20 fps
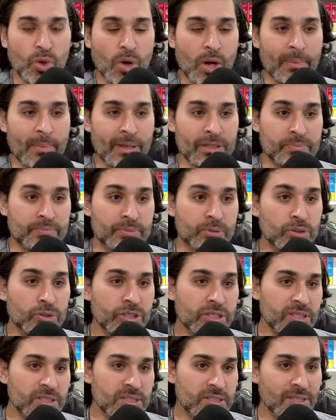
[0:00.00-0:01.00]
about the
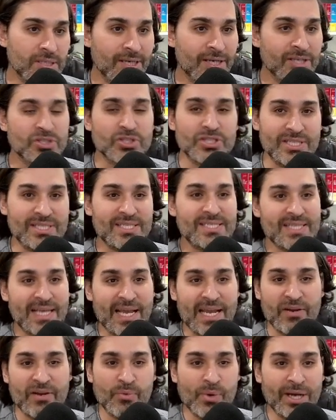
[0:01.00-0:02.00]
Proteus. So this is the
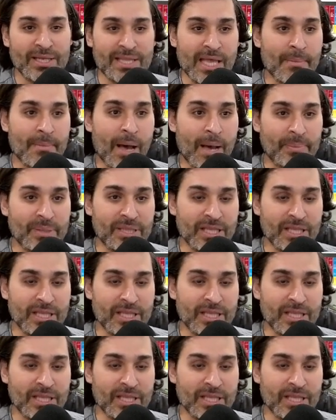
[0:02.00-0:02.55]
kind of work that I'm happy